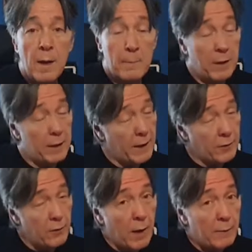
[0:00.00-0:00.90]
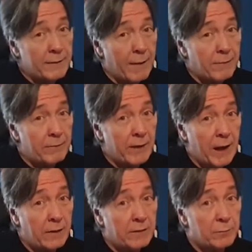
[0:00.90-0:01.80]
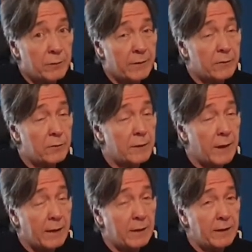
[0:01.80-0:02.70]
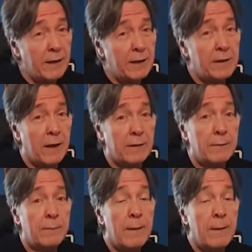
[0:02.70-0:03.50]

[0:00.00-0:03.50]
But I knew I was having vacation pretty soon and I could get it done.